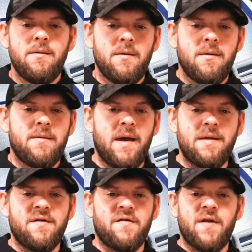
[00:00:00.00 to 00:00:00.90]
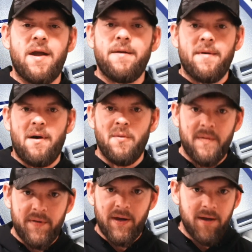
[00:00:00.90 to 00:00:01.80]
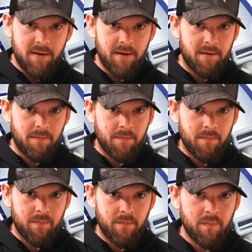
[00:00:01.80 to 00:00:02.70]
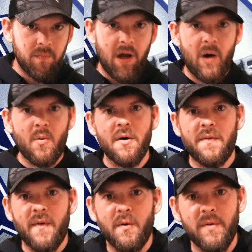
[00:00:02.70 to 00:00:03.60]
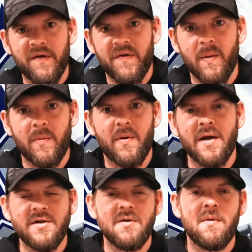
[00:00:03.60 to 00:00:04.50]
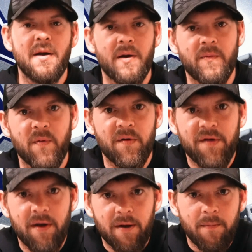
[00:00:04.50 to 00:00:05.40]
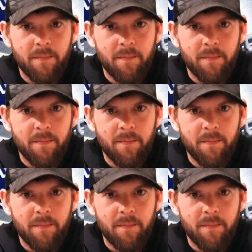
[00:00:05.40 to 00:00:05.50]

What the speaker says: that just ain't the only thing he did. I want to throw this number at you right here for a second.